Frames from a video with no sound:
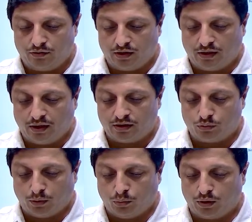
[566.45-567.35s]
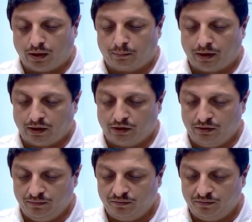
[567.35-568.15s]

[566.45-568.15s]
say test one more time connection.